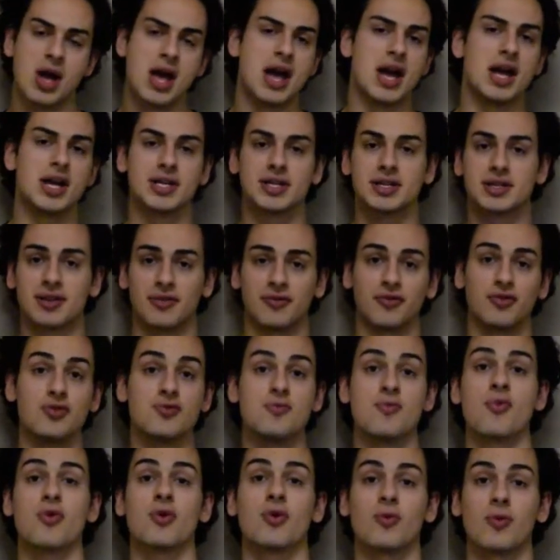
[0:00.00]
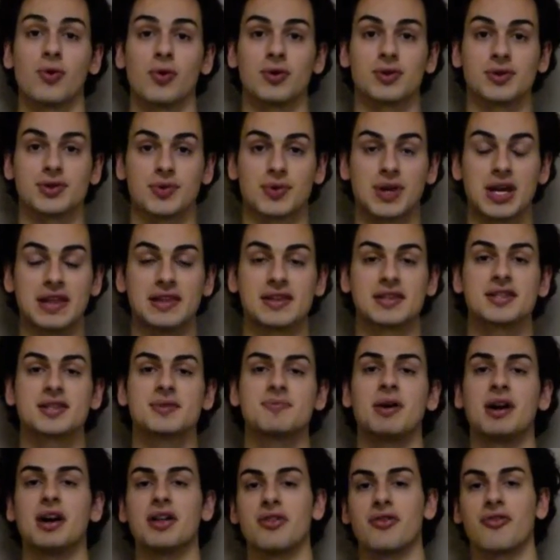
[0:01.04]
It's just a few more words, okay? This is
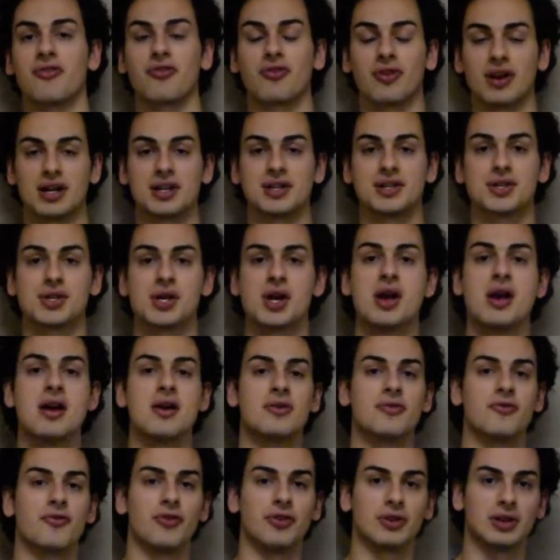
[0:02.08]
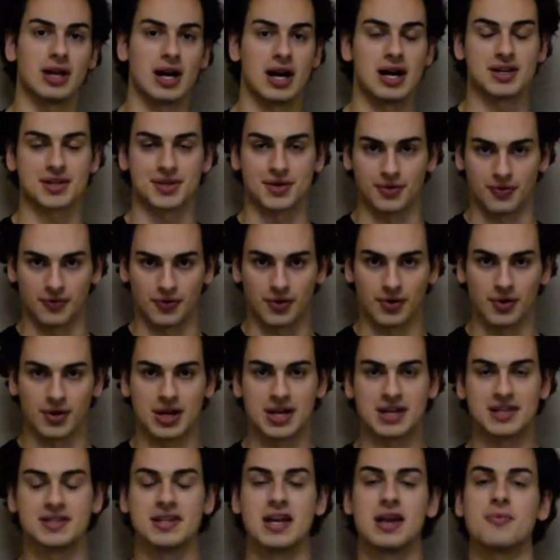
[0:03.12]
by the French philosopher.
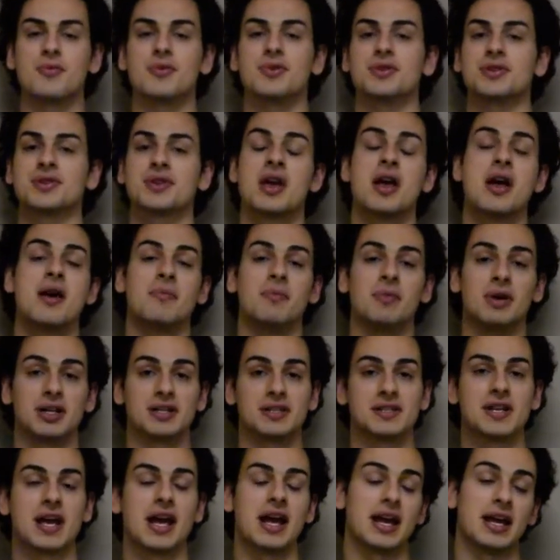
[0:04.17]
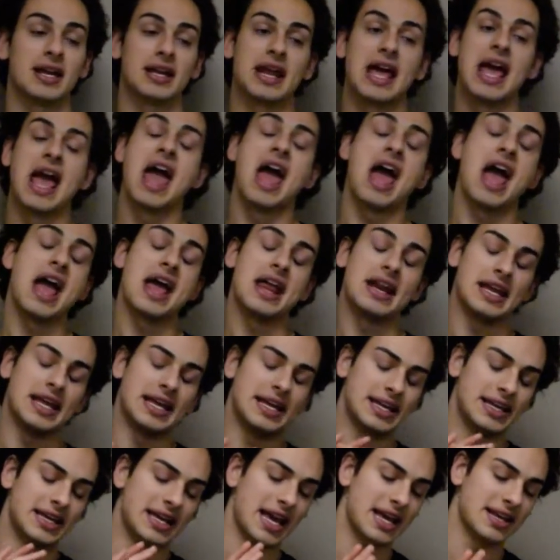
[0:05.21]
His name was Montaigne, and
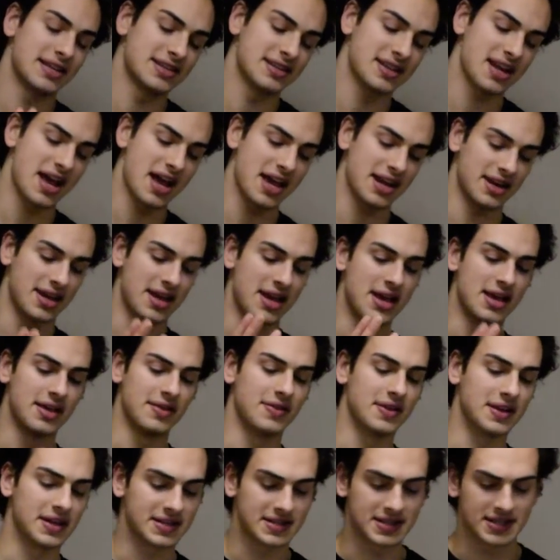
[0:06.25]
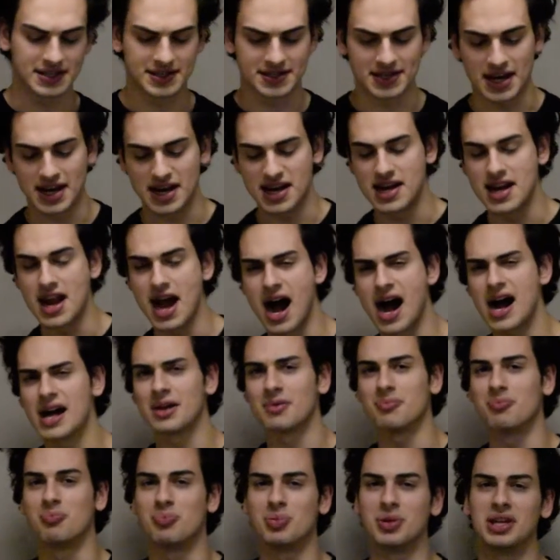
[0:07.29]
he said this. He said,
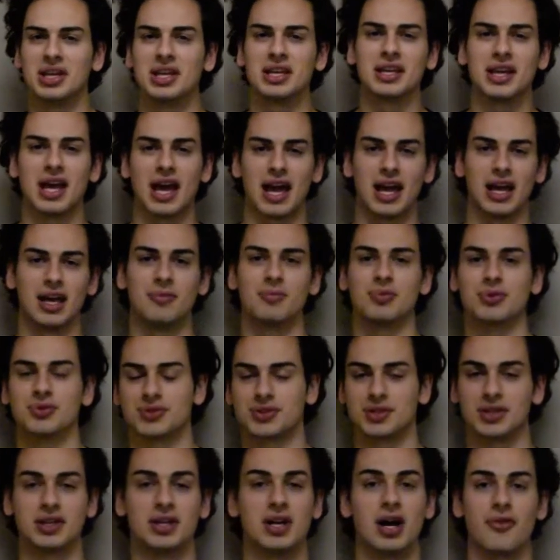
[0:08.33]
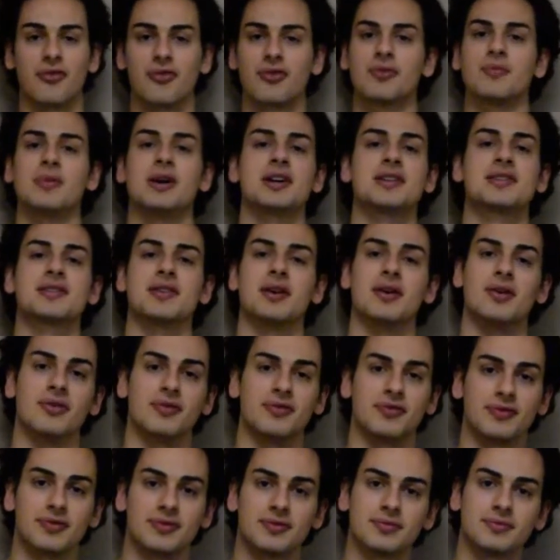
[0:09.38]
not being able to govern
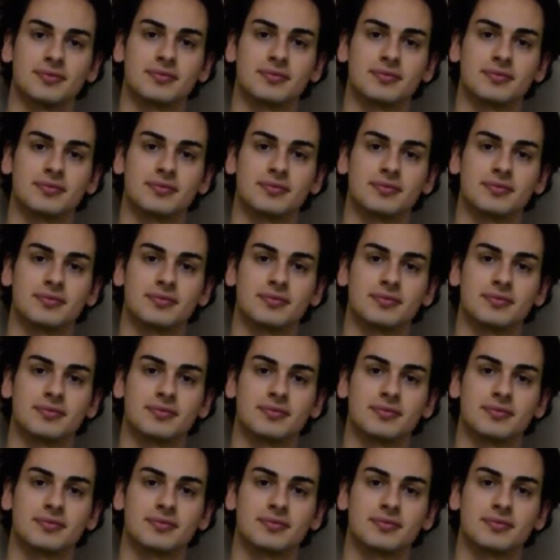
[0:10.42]
myself.